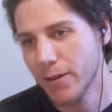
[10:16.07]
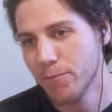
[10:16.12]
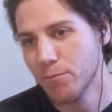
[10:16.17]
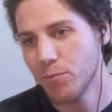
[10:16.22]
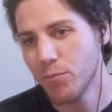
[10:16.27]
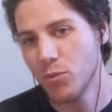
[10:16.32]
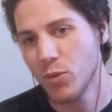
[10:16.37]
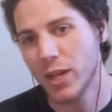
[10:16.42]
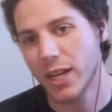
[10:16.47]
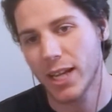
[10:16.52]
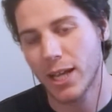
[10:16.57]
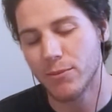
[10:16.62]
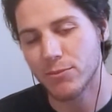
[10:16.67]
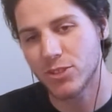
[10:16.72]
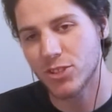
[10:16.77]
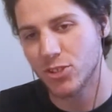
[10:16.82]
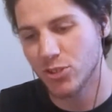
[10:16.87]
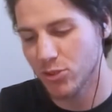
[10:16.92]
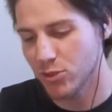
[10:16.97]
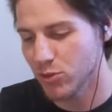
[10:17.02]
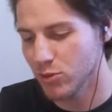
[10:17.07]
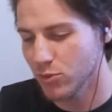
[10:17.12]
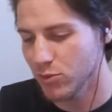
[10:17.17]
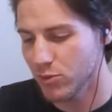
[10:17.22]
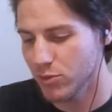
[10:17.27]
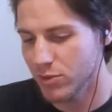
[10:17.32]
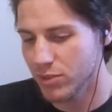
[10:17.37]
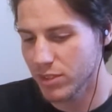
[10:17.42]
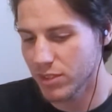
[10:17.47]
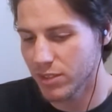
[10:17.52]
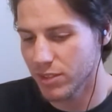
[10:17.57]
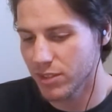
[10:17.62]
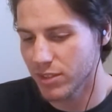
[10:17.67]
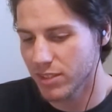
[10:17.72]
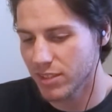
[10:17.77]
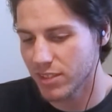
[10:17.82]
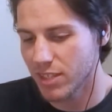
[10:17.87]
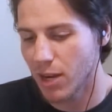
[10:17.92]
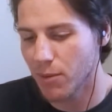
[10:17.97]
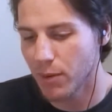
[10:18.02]
When it comes to the
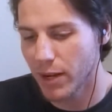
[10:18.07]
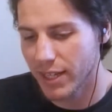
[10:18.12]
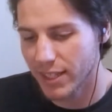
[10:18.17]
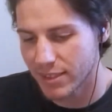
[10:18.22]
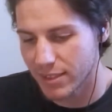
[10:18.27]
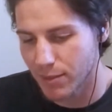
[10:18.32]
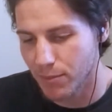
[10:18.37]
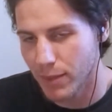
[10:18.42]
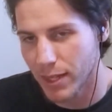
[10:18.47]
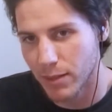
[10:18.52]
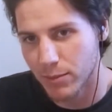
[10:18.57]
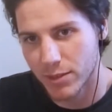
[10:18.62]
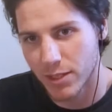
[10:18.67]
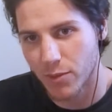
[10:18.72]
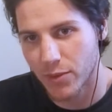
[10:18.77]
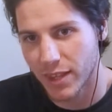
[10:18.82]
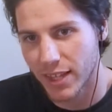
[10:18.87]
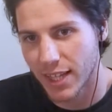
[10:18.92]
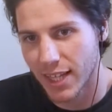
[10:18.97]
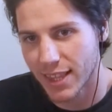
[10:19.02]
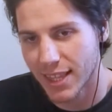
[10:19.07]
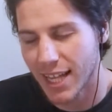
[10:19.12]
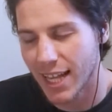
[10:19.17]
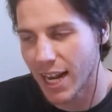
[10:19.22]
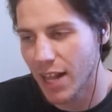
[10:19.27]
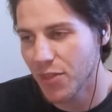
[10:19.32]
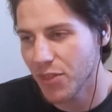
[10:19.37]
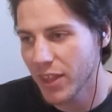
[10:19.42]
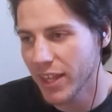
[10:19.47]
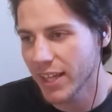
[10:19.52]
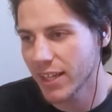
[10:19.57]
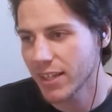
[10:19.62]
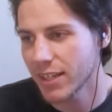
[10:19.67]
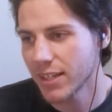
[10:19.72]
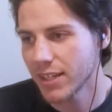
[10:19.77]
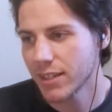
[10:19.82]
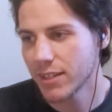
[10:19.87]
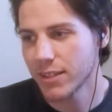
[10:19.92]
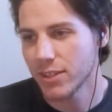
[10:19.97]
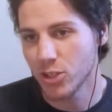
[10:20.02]
subreddits, the memes, everything like that, I
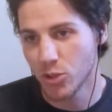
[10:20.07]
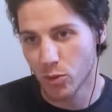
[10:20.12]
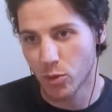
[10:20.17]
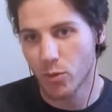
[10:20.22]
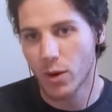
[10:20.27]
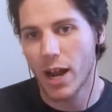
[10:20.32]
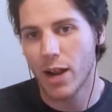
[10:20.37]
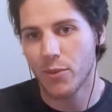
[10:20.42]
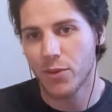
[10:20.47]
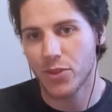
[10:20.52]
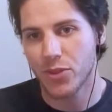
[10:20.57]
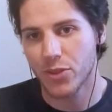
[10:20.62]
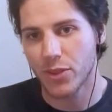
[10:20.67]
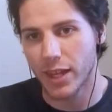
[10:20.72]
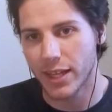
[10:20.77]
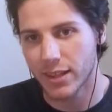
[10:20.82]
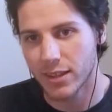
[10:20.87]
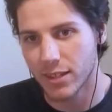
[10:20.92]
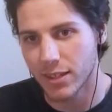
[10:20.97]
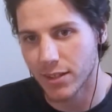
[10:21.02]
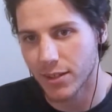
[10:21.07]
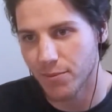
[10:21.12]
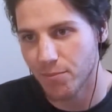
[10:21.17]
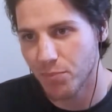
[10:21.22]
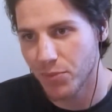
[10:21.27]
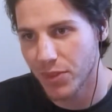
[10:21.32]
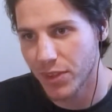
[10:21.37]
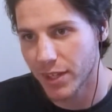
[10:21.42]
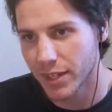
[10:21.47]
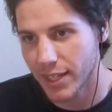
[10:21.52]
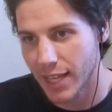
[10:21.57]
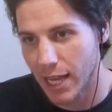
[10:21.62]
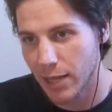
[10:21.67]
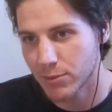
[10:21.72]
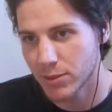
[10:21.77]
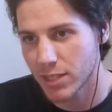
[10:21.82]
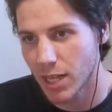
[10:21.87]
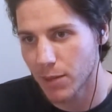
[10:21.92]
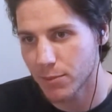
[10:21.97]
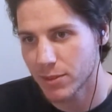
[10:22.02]
think you were right with like the
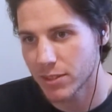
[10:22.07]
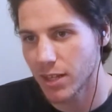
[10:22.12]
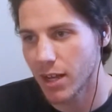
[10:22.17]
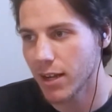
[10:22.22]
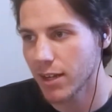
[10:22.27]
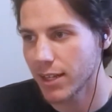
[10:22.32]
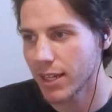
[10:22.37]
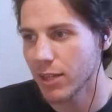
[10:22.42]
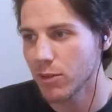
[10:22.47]
GameStop stock.